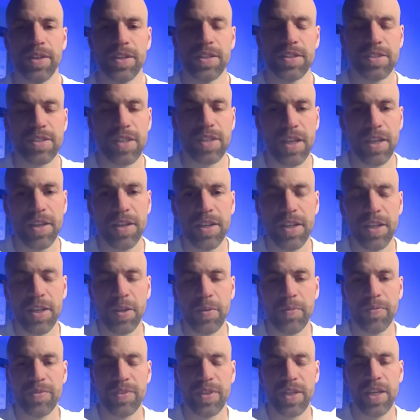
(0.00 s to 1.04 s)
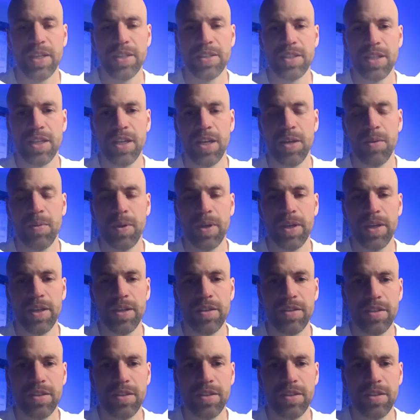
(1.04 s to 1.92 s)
sending data via